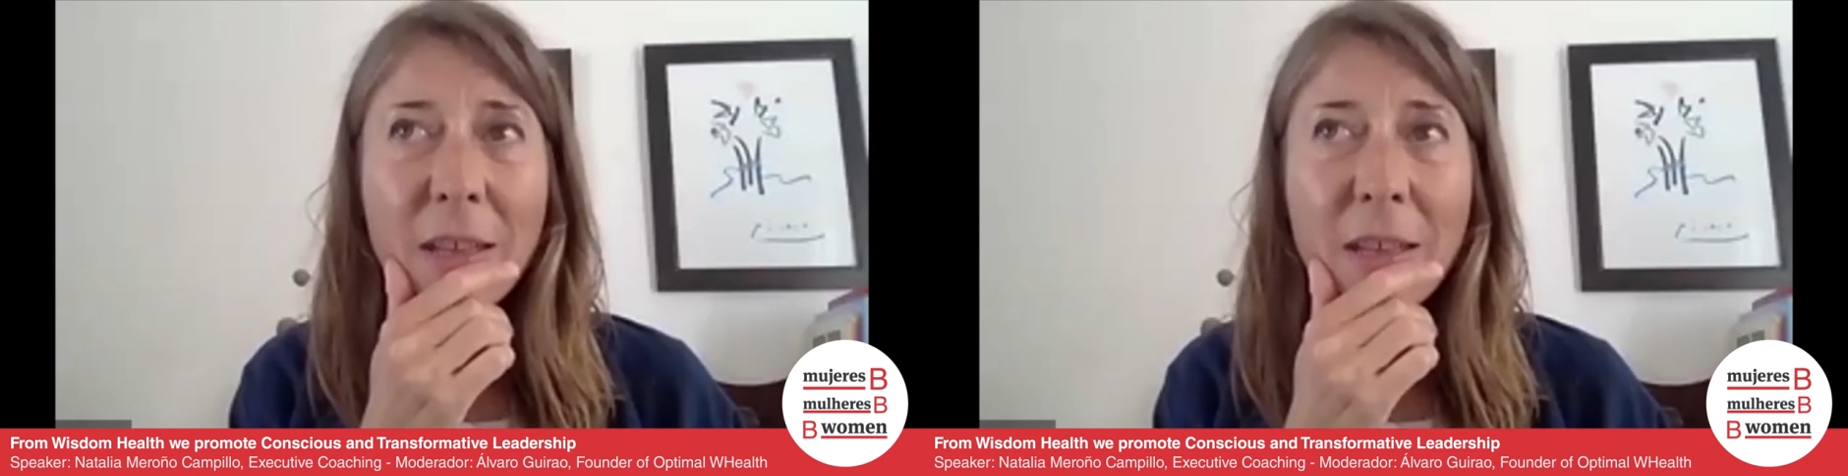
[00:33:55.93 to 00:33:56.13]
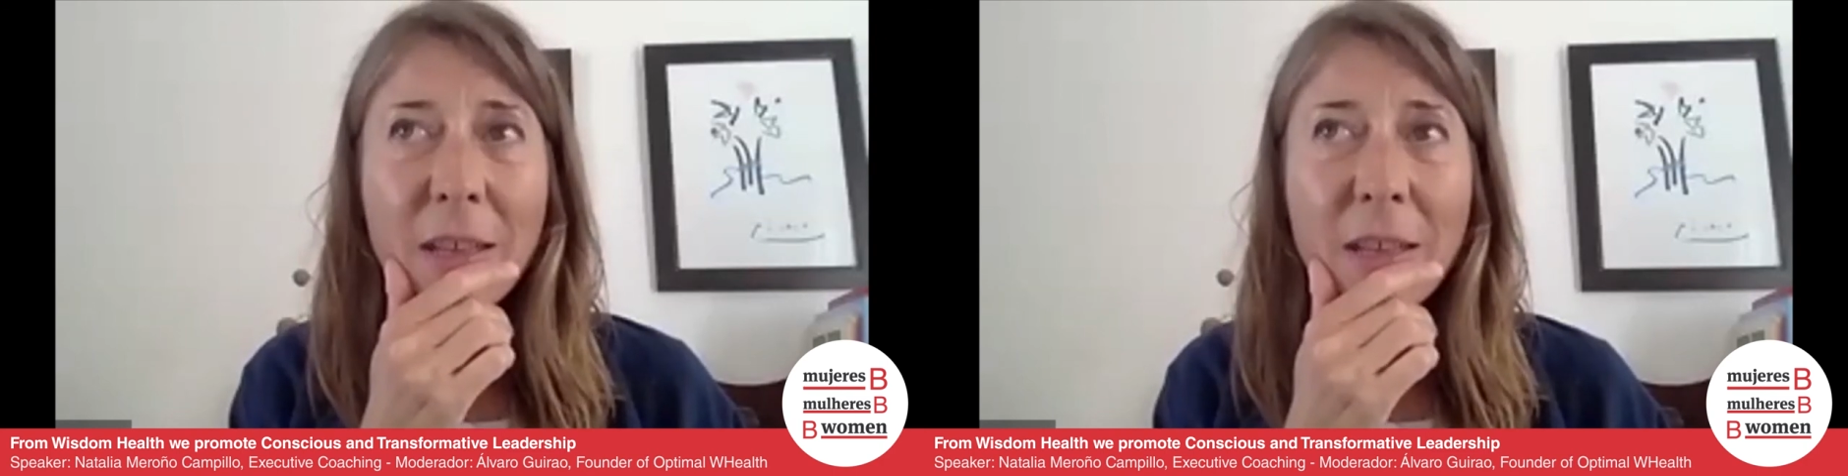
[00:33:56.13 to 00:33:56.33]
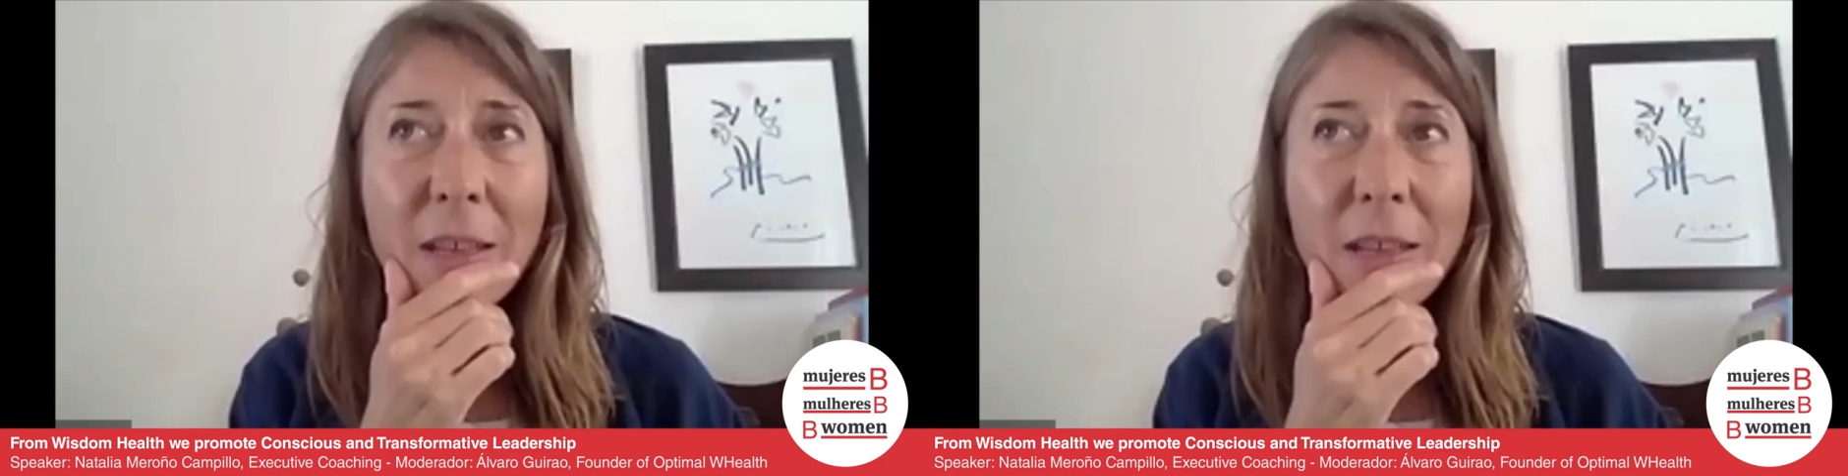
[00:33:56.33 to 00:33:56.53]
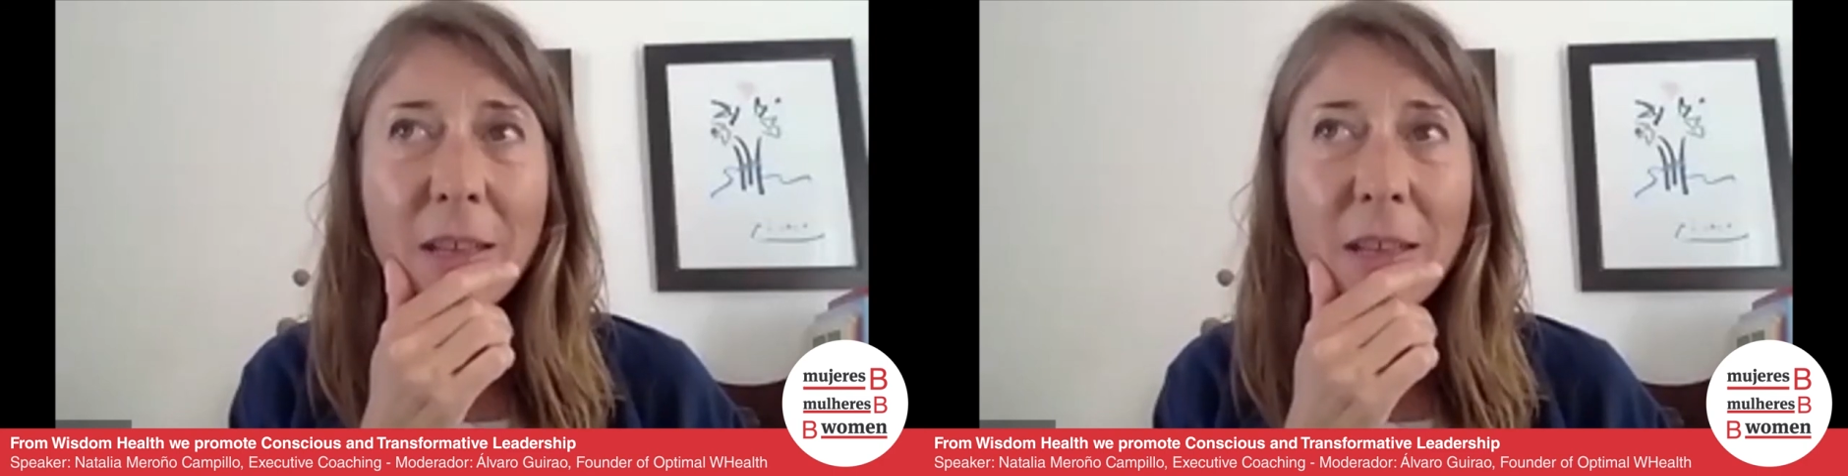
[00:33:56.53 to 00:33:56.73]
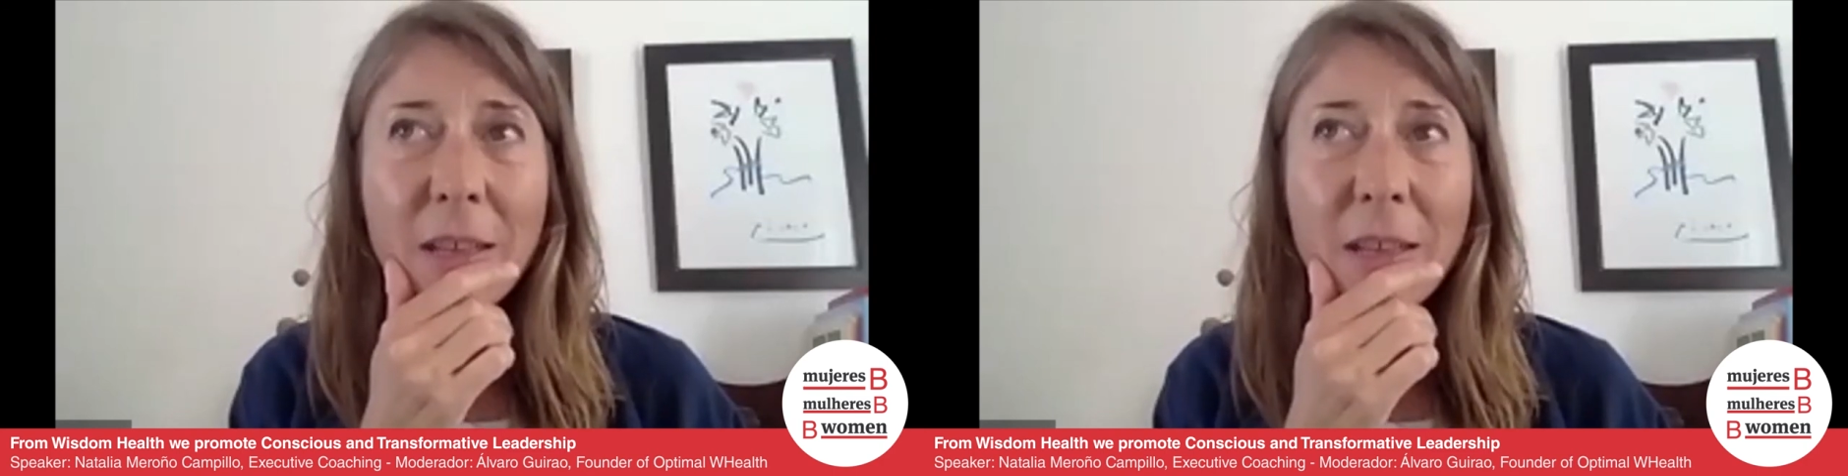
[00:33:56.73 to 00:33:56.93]
integrate
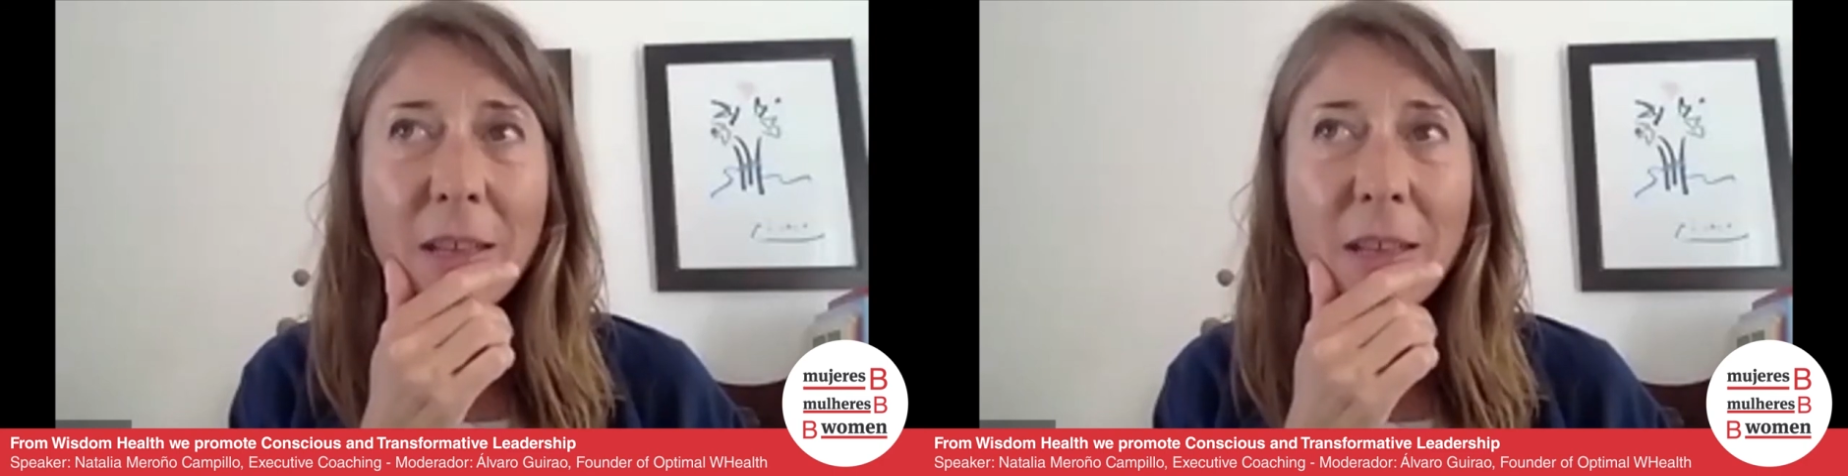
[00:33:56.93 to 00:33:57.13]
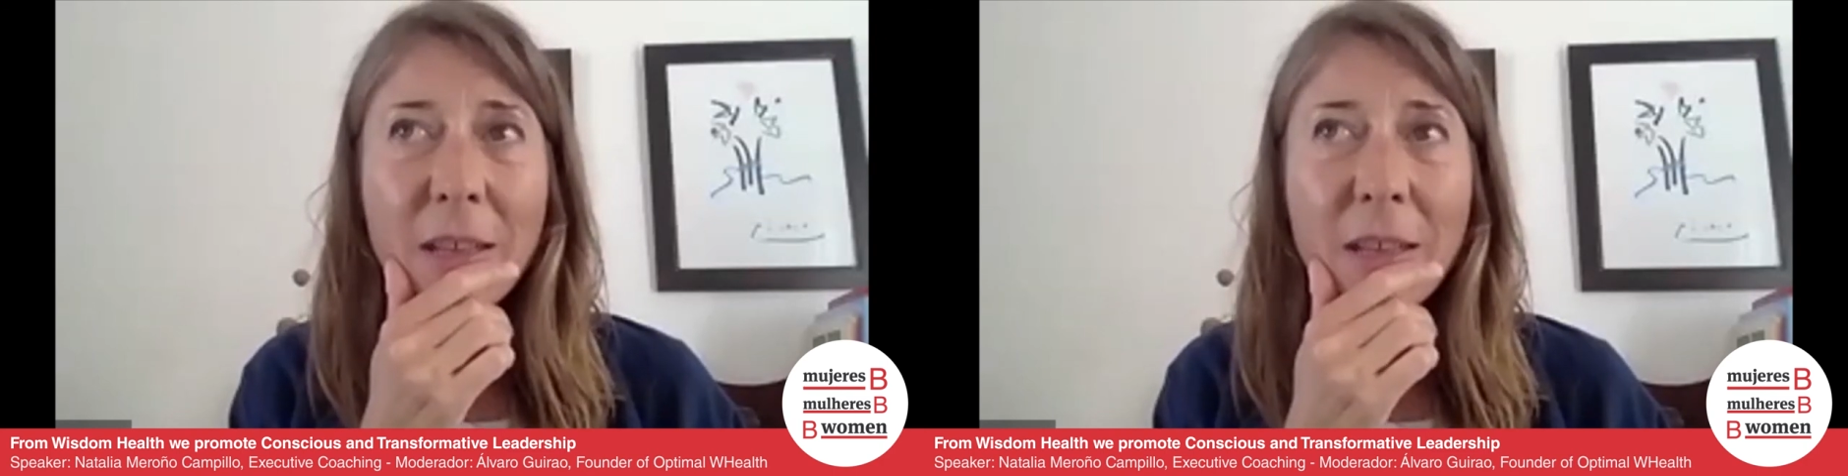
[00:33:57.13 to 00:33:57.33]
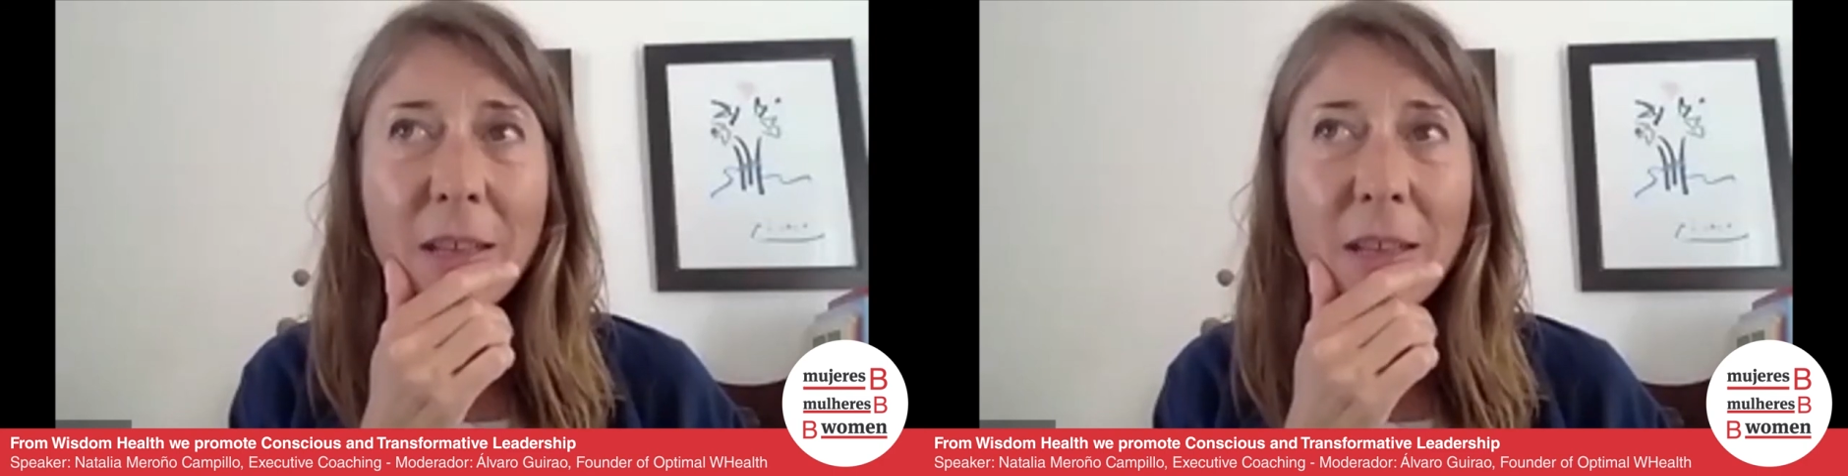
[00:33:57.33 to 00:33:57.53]
inside ourselves,